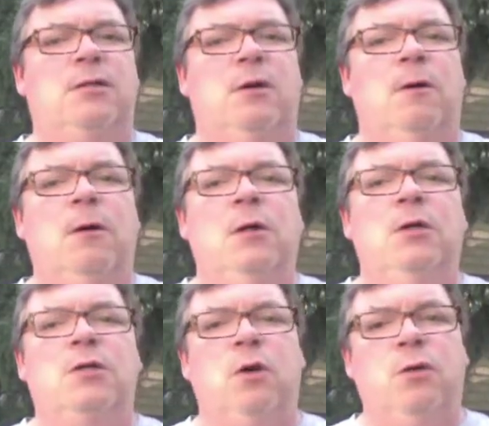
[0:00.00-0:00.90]
So
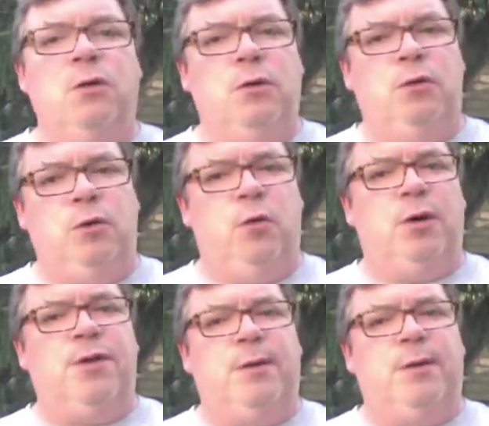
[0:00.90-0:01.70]
you want to think